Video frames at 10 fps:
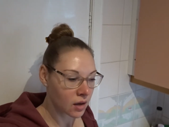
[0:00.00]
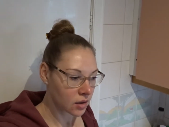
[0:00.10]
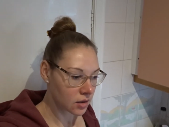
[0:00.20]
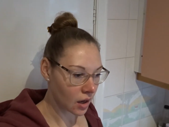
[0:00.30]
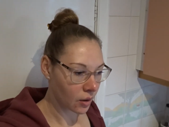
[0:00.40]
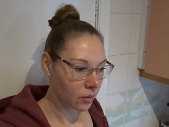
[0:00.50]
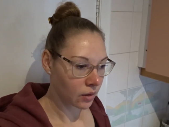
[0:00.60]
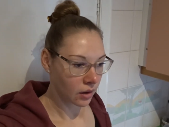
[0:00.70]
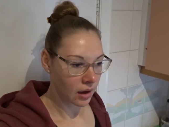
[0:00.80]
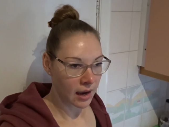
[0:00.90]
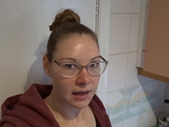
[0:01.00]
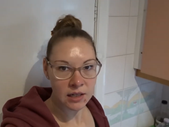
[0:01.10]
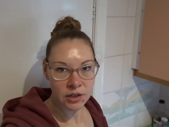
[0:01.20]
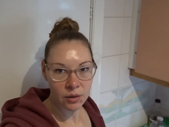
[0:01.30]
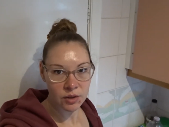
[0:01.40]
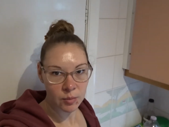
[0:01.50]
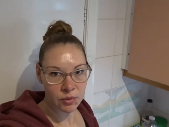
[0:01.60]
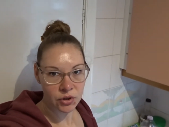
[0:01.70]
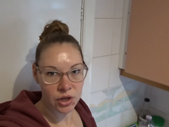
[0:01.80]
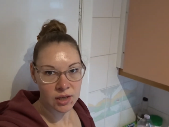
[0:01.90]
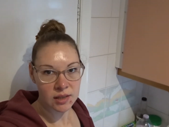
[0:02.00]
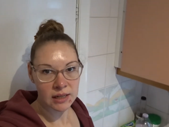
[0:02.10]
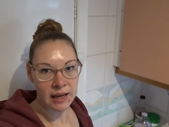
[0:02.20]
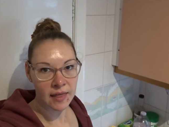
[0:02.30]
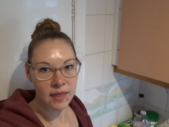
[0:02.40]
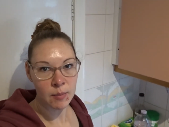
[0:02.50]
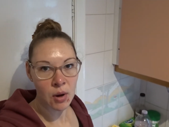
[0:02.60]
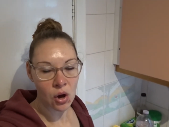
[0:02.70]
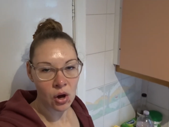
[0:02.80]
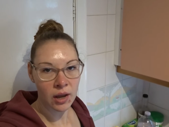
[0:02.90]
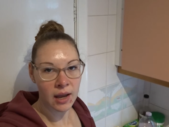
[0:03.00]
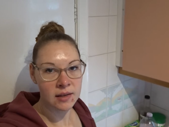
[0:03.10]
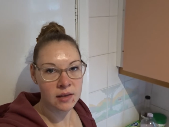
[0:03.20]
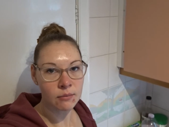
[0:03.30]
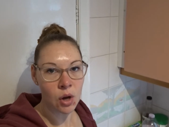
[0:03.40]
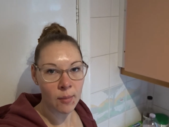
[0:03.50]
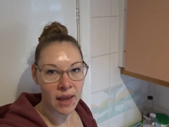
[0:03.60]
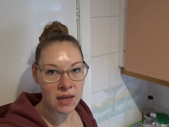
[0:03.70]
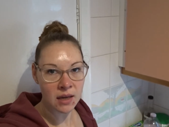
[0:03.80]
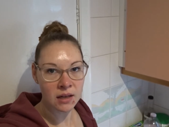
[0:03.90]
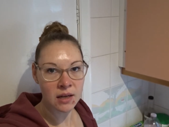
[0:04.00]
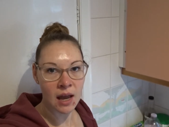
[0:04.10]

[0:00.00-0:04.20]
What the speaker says: So I need to go to the butcher's to get the pork and some more bacon.